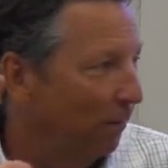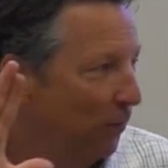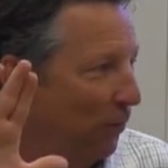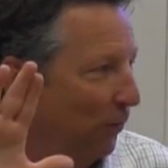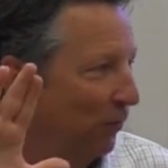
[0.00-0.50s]

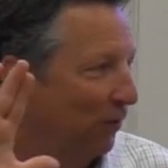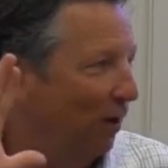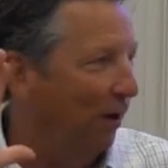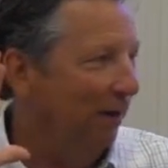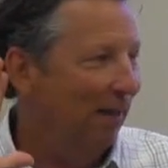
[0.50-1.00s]
Ooh,
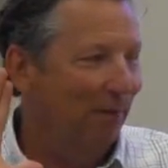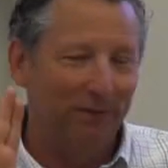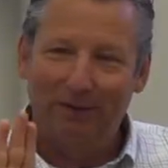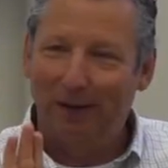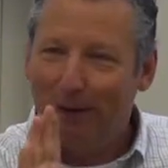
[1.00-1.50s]
sorry, that
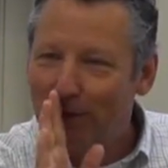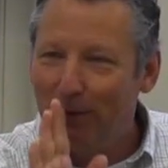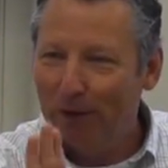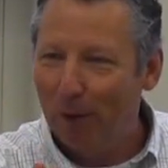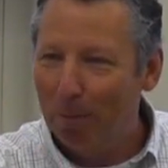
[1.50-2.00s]
was a
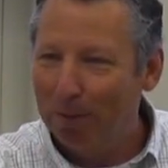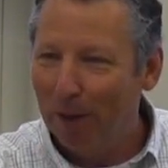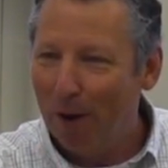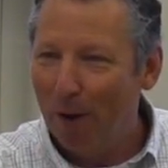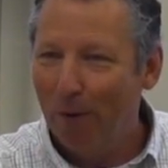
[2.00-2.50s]
low
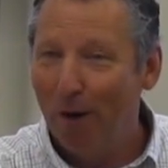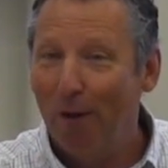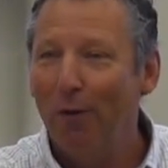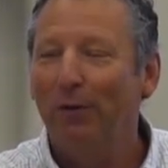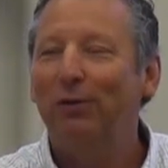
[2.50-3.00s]
blow.
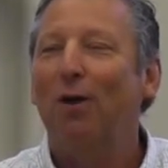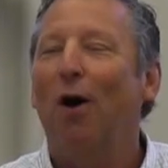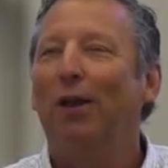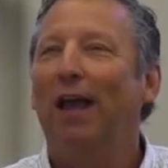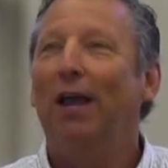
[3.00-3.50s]
Although it's
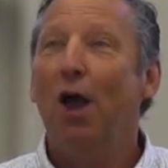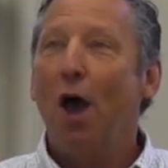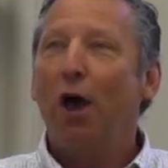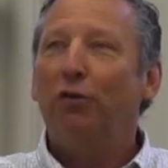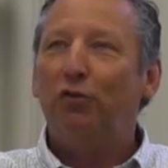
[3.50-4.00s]
called a
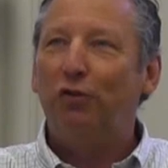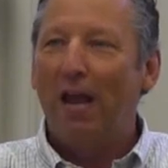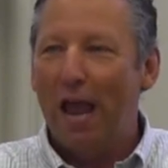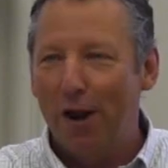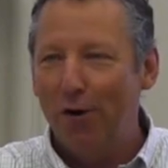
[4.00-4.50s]

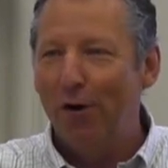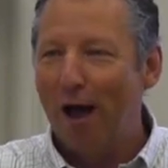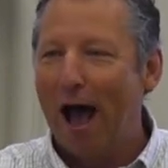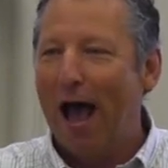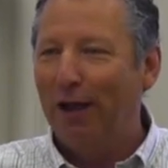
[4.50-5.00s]

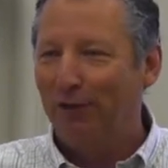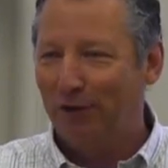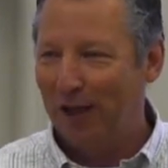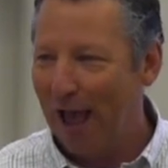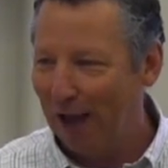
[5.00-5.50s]

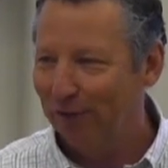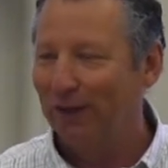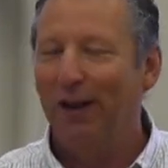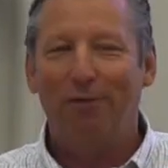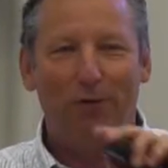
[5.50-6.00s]
standardized test
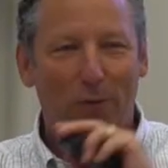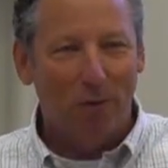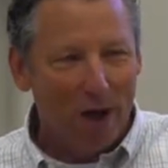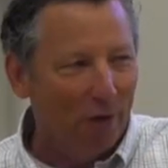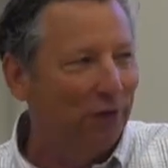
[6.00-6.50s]
that if you're
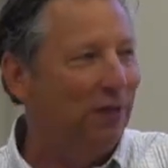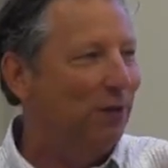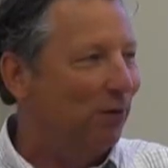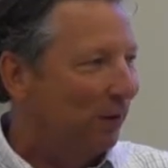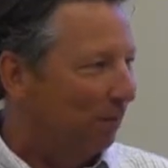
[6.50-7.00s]
wealthy,
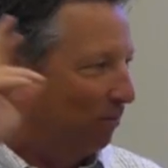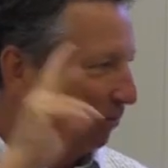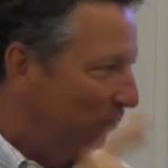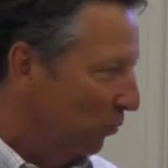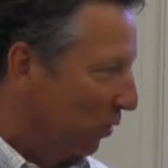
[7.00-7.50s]
you
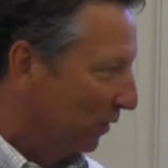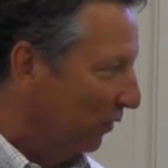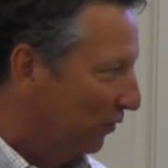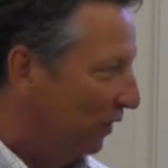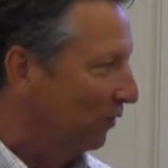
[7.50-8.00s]
can work
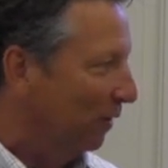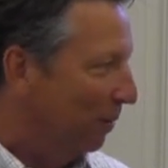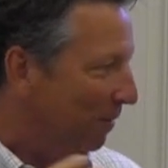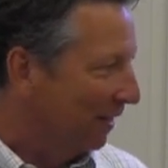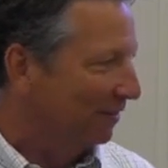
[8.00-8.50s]
the
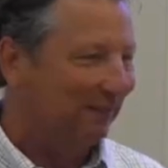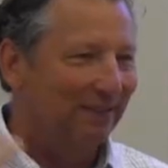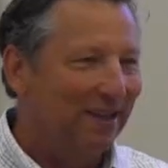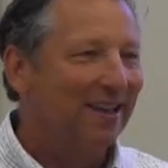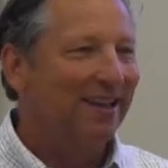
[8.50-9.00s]
system.
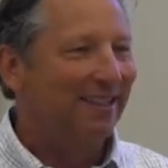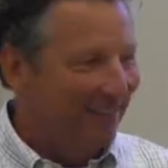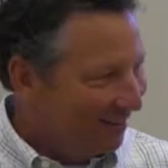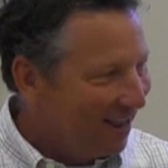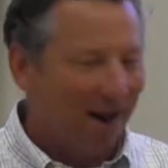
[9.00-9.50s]
That's
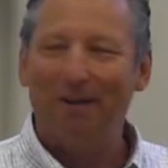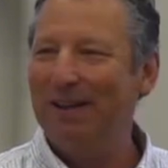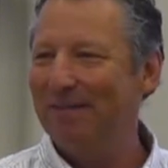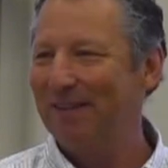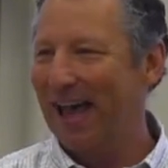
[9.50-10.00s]
the
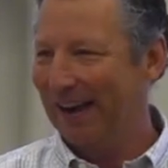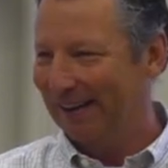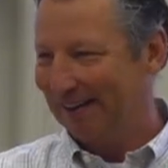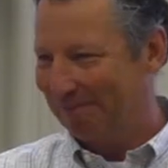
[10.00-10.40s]
integrity of that.